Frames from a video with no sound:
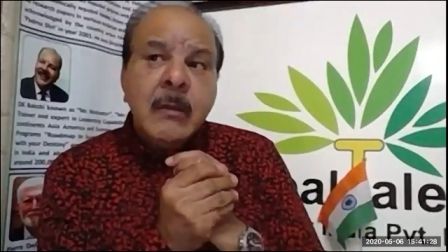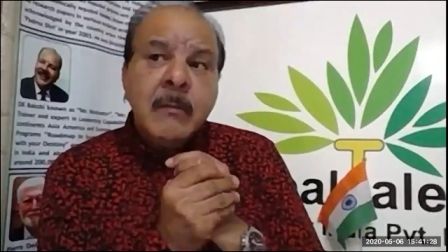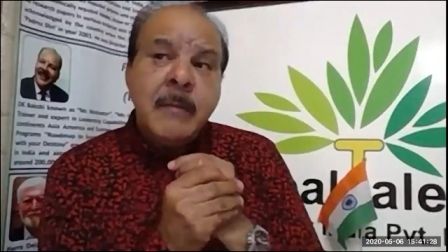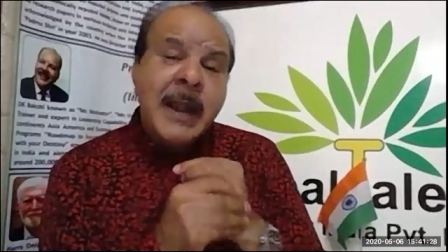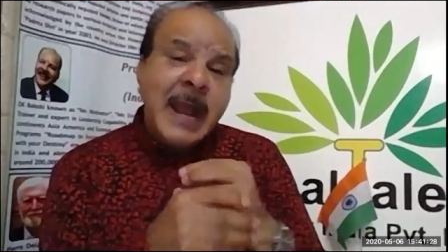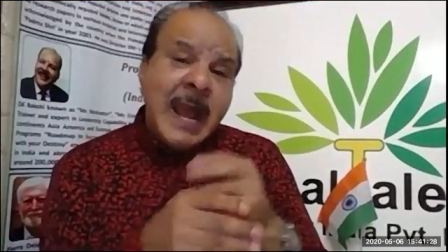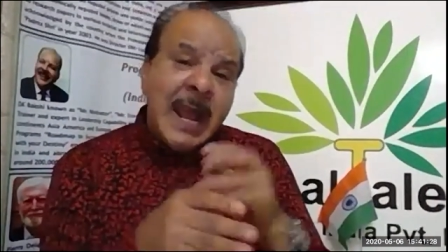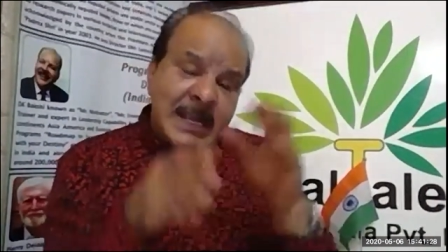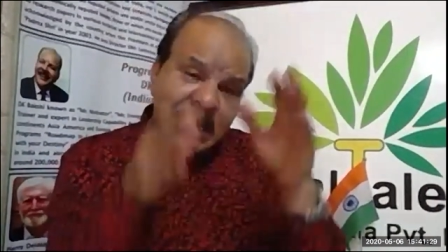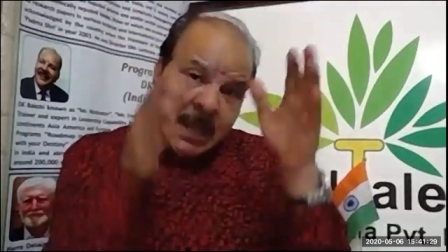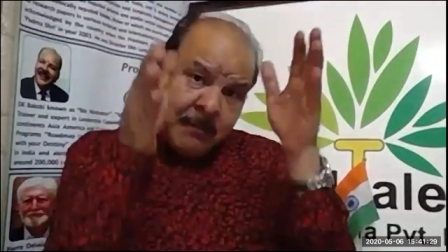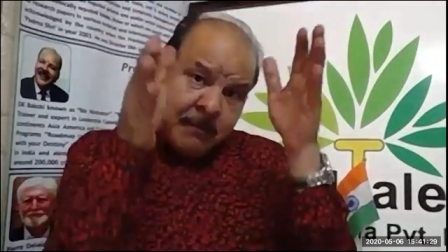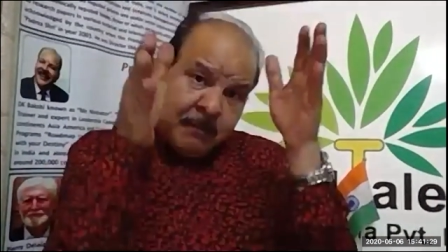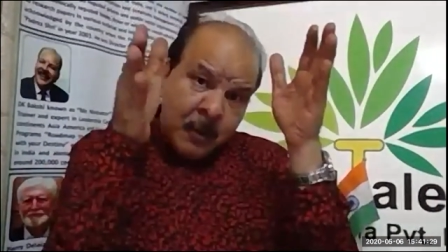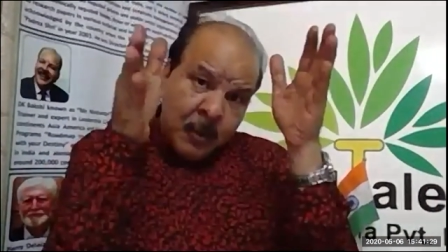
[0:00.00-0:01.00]
But as
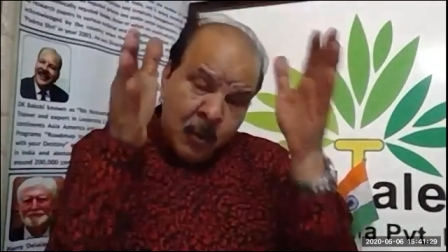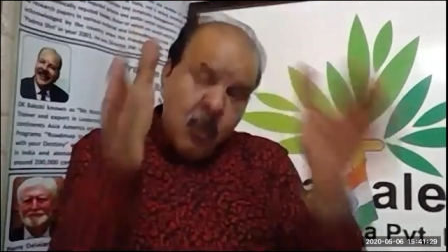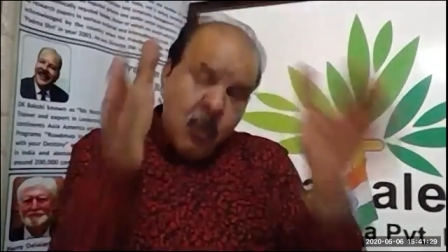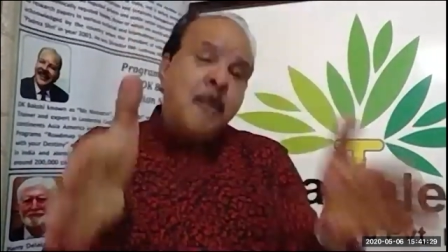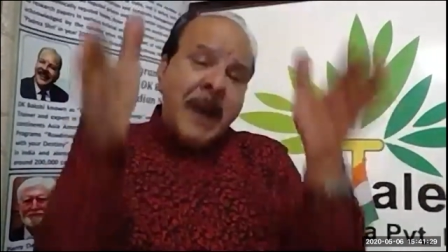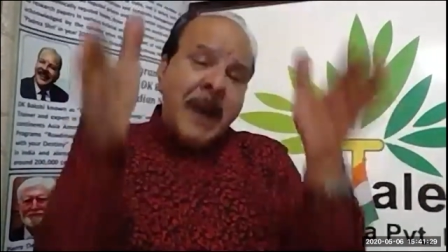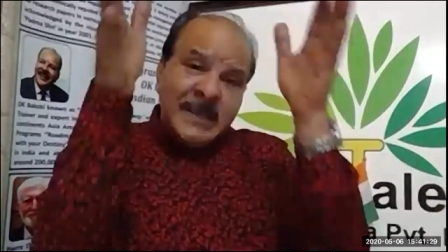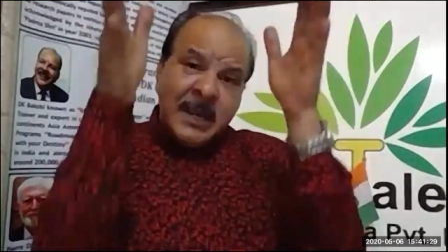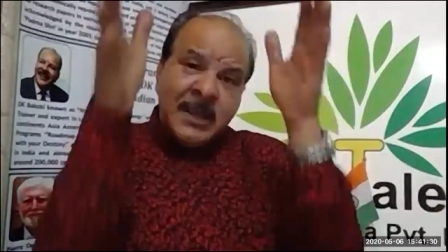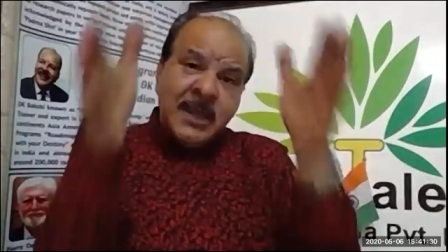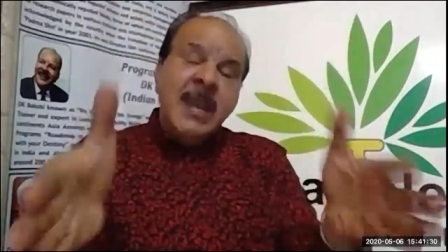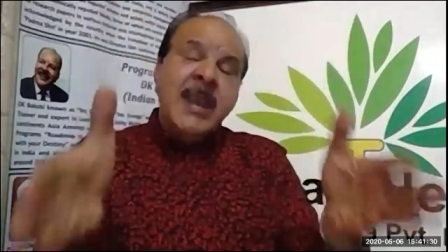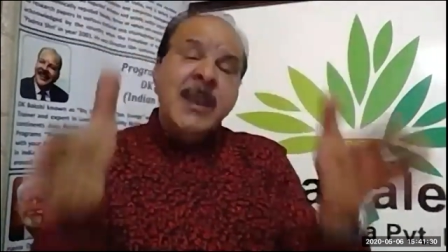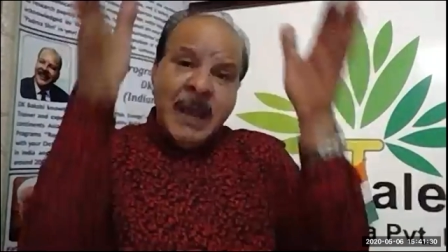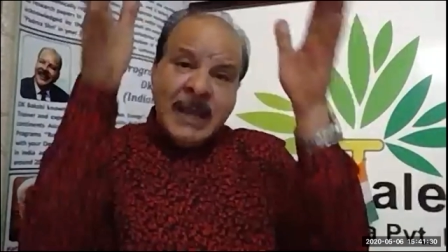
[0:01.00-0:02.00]
a group, as a
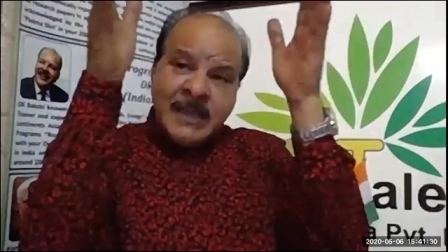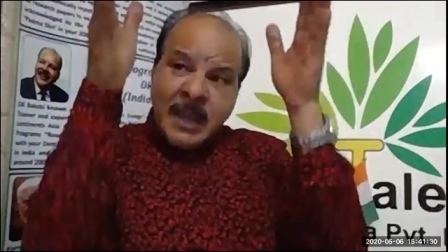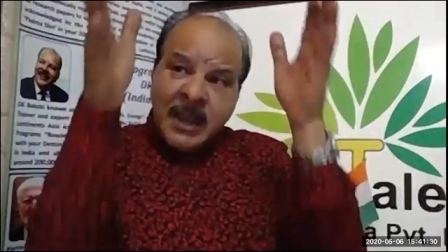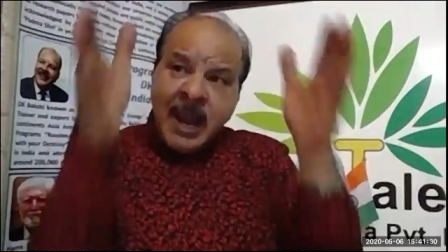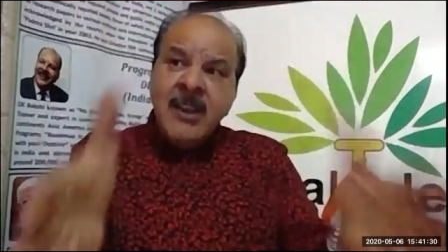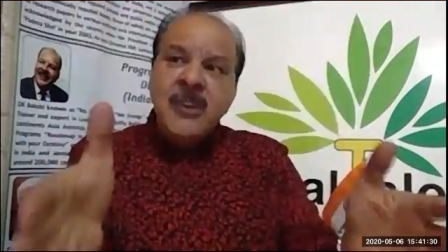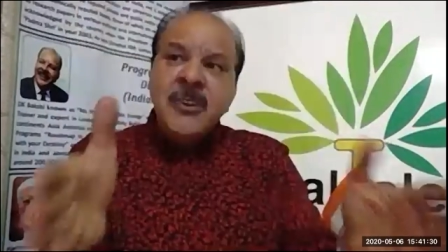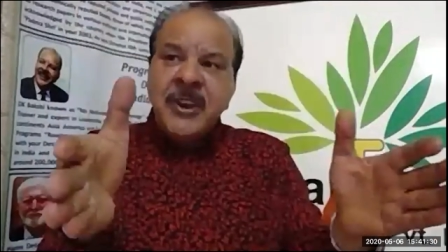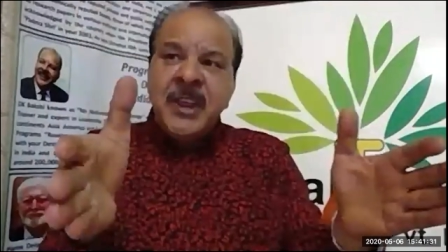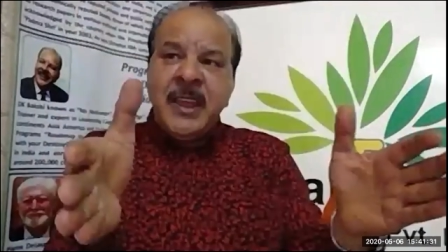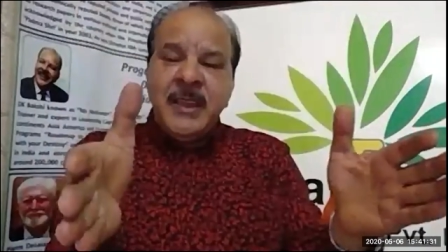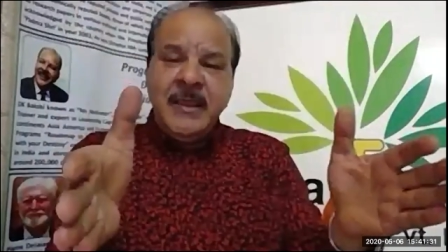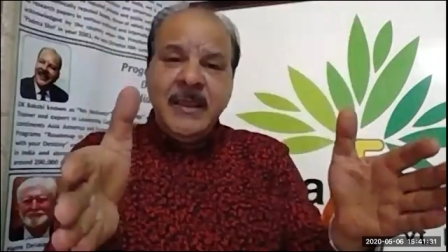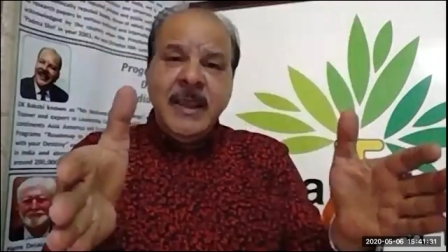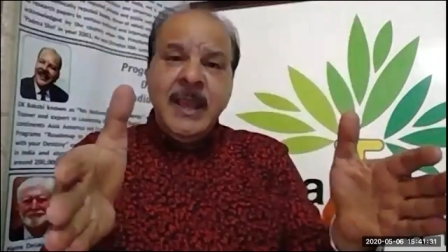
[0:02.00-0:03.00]
team, as a country,
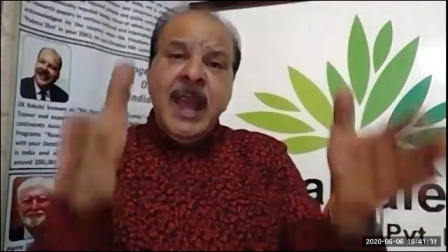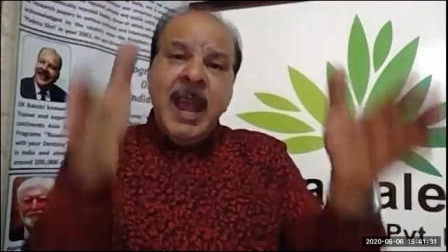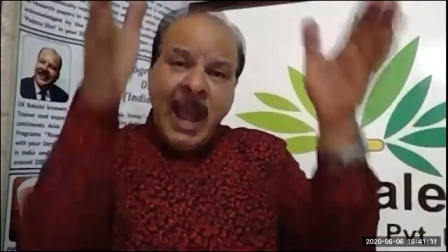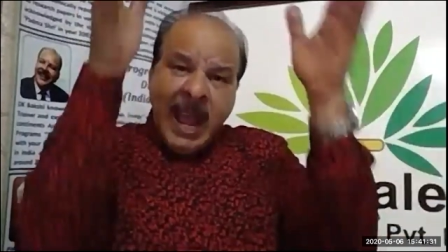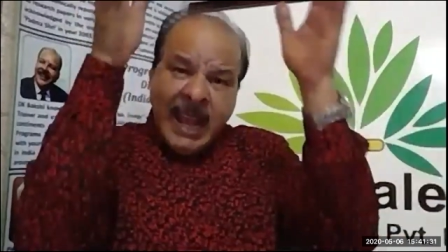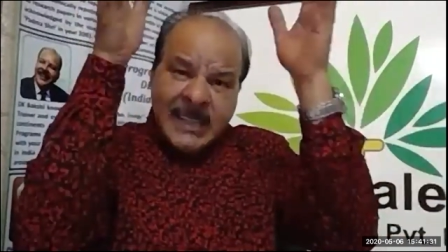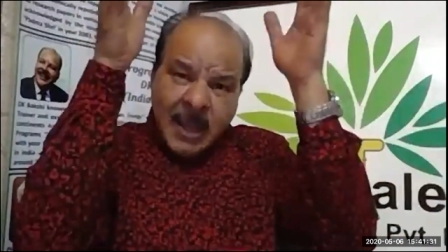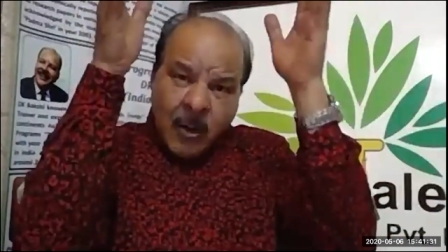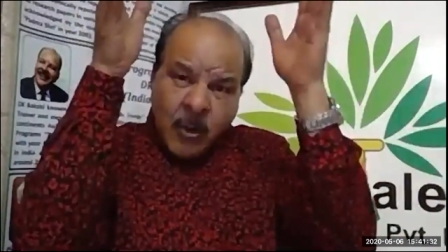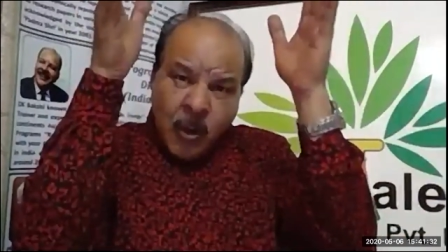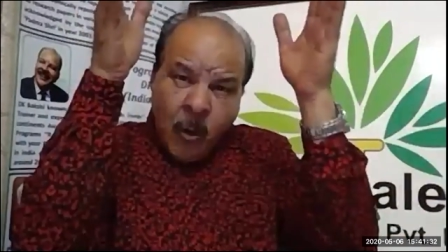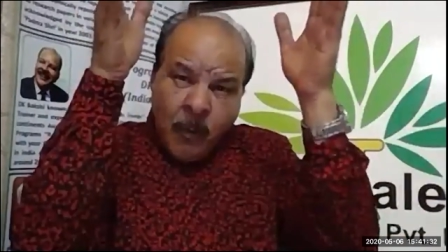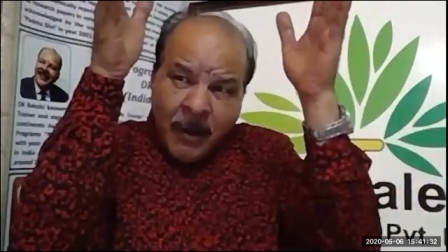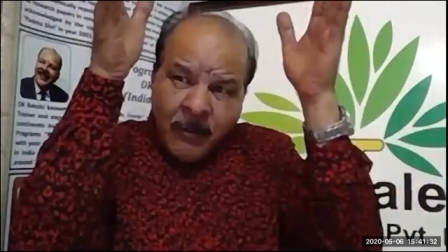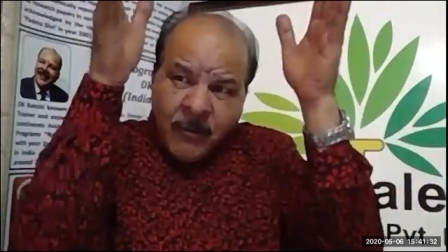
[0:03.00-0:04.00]
as a
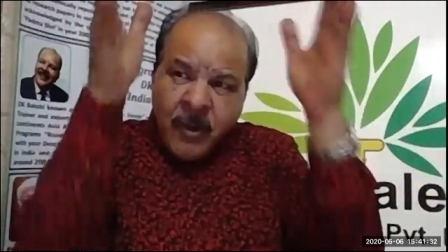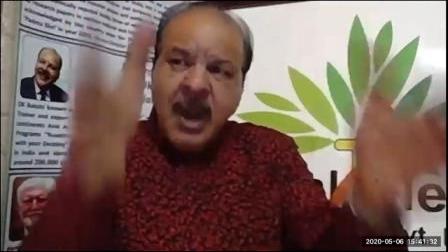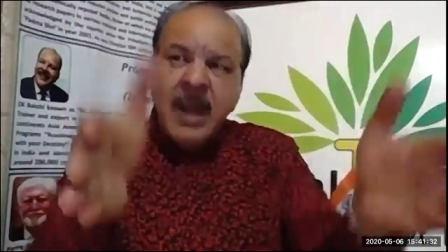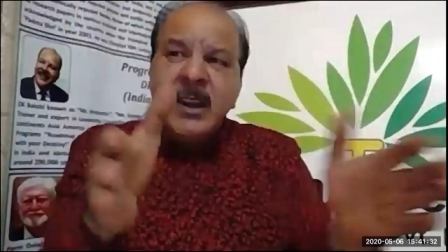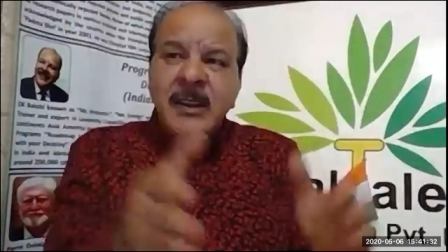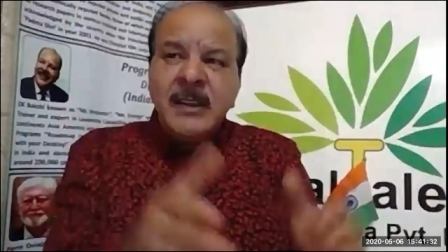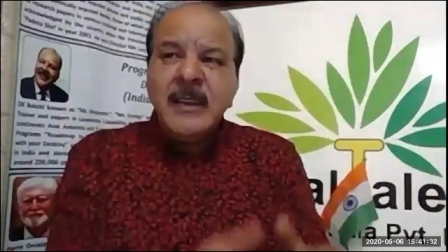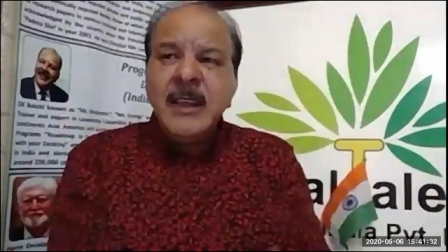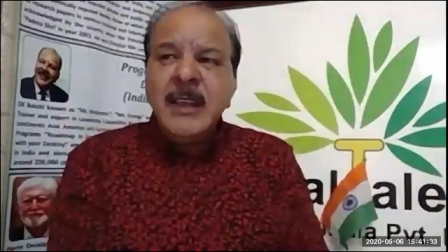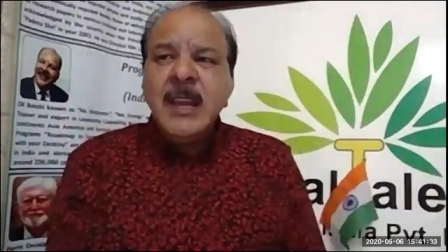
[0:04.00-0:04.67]
global world,